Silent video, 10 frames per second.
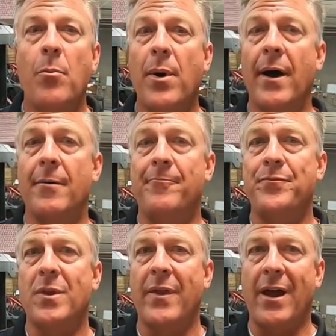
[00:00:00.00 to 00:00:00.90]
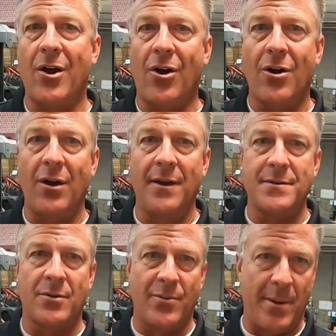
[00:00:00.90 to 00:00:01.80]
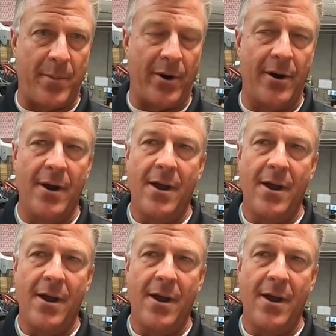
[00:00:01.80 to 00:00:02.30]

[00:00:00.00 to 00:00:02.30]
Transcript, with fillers: But that car is a ripper.